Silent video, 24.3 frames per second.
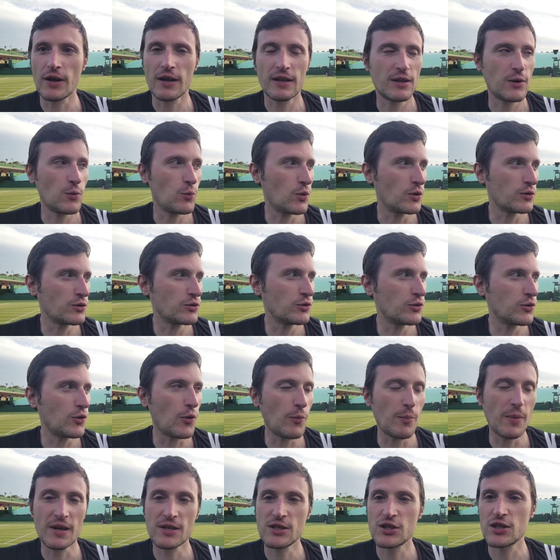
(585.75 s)
They want, you know,
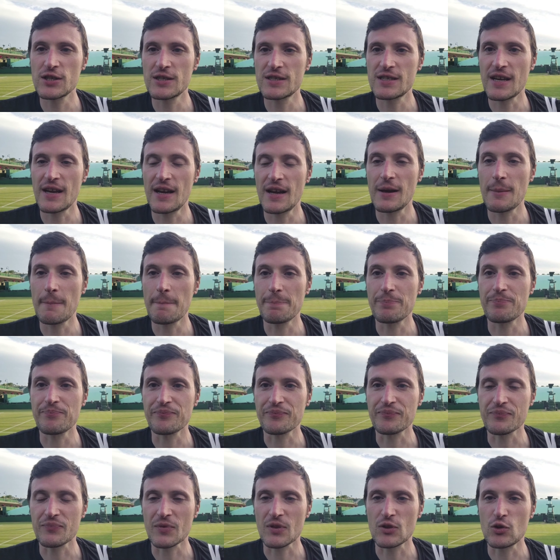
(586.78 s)
matches uh,
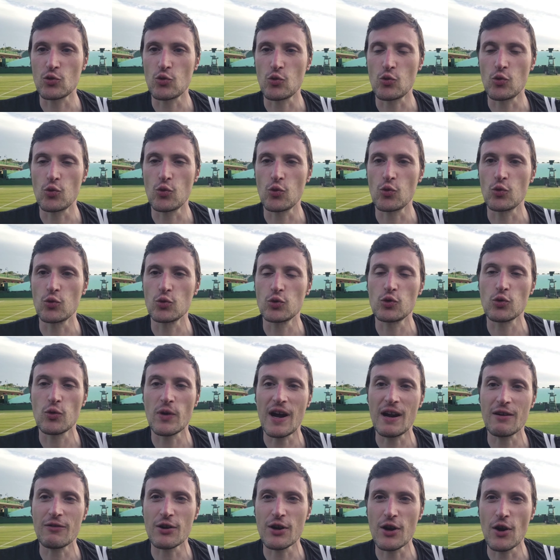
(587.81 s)
mm, to, to
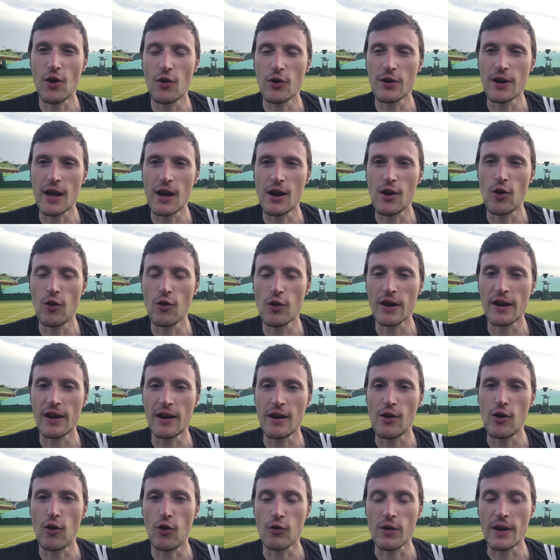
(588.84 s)
carry on longer
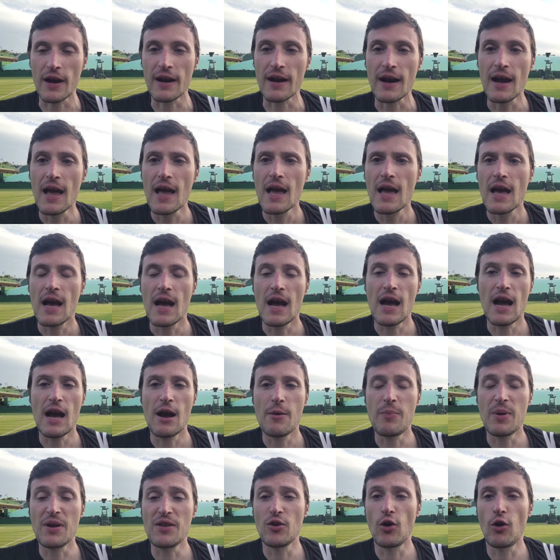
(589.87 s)
and longer.
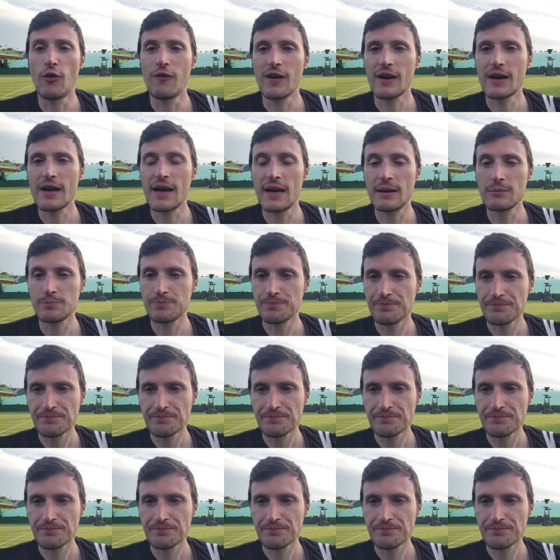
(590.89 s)
Uh, but Novak uh,